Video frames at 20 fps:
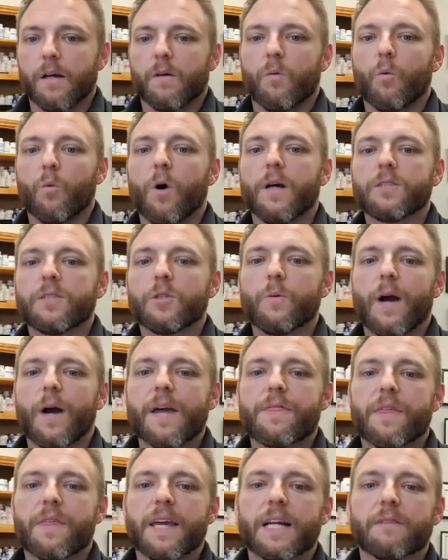What do I
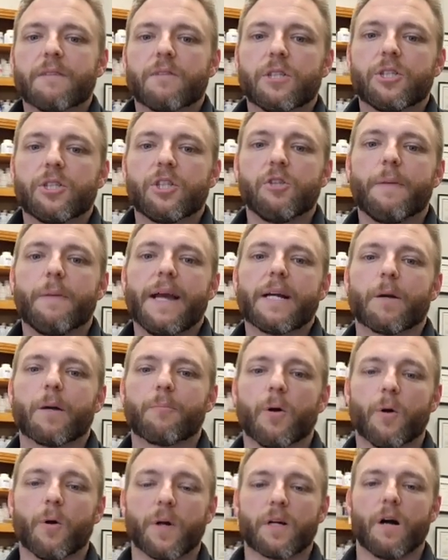think of the Shoemaker
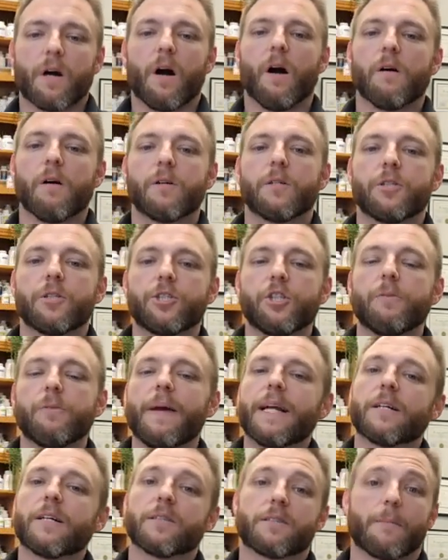protocol?
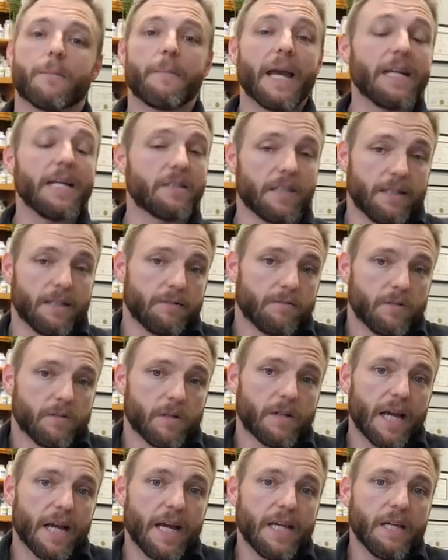Shoemaker's amazing,
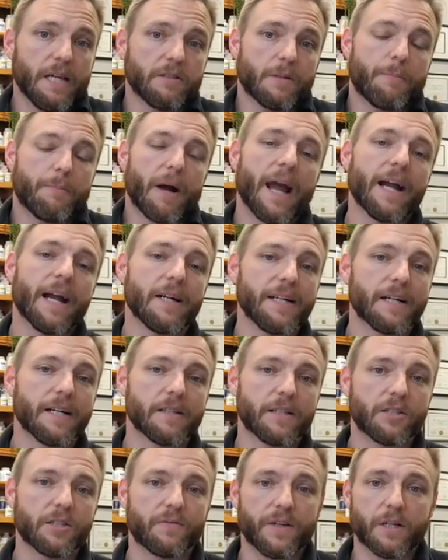okay? He's a pioneer
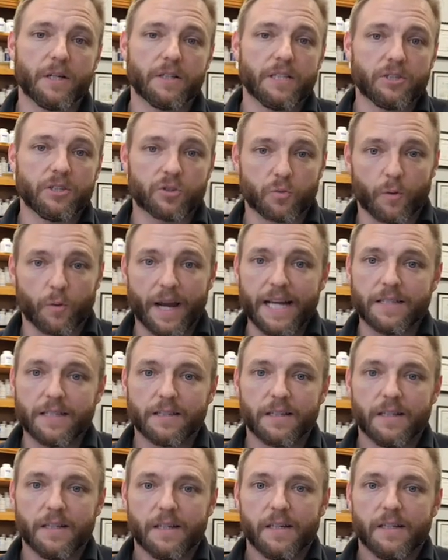in this field. He's
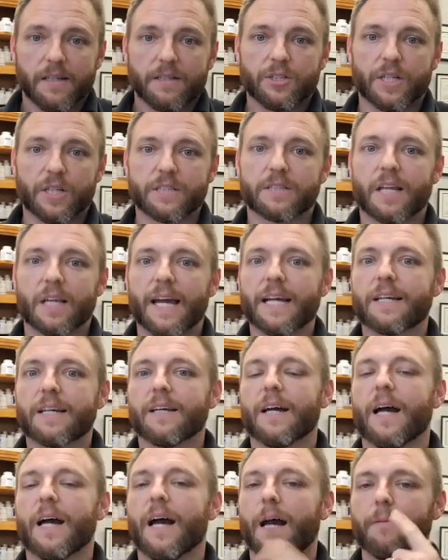great. Just like
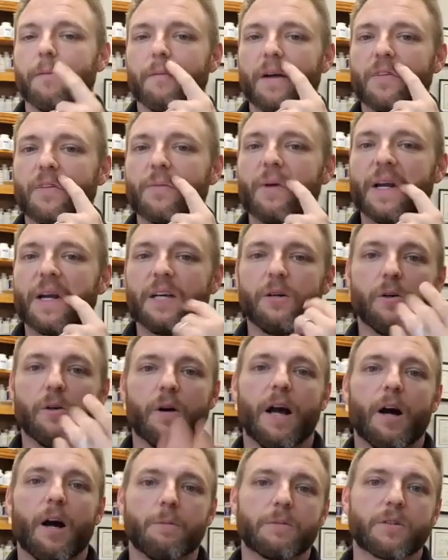everybody who
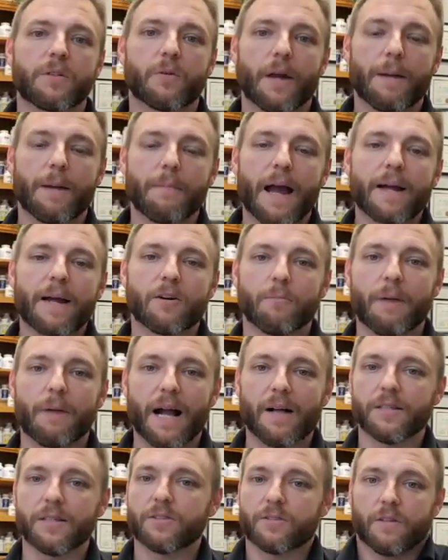helped create
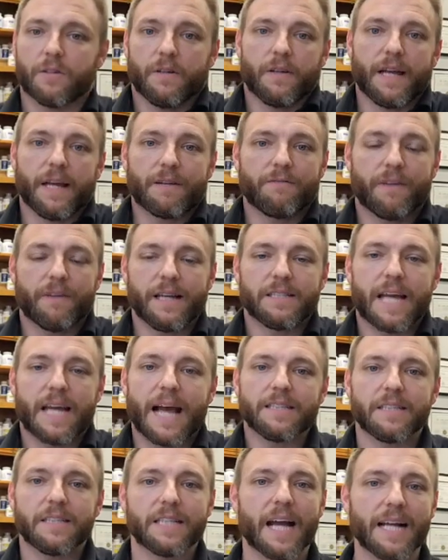Microbalance, like
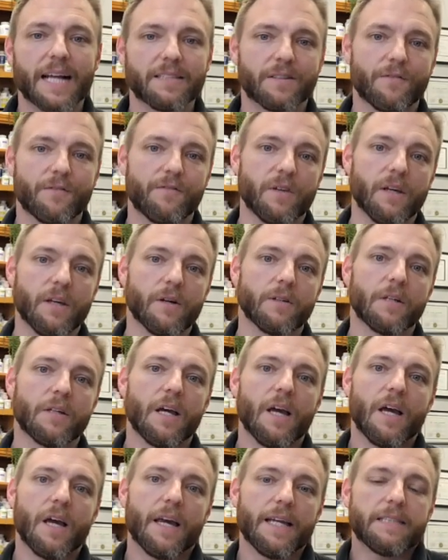fantastic guys in the field.
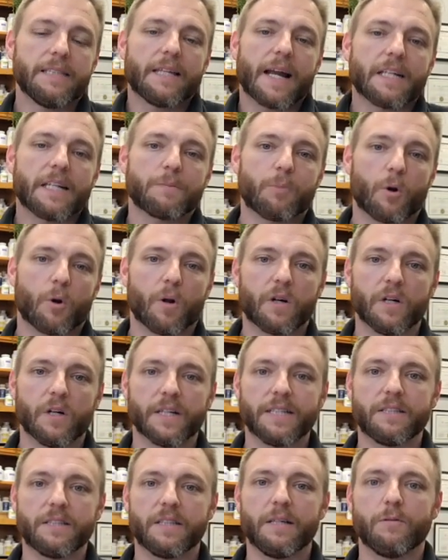He's got his protocol
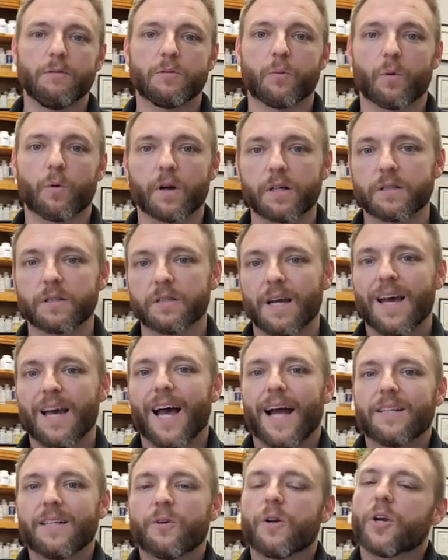he seems works.
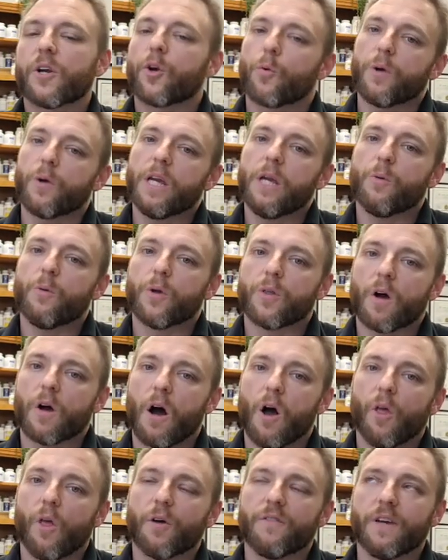I don't agree with
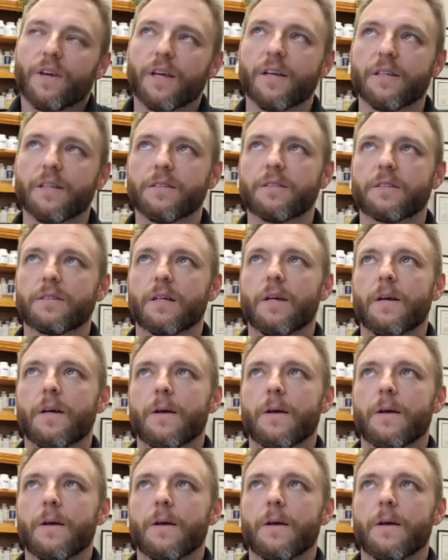all of his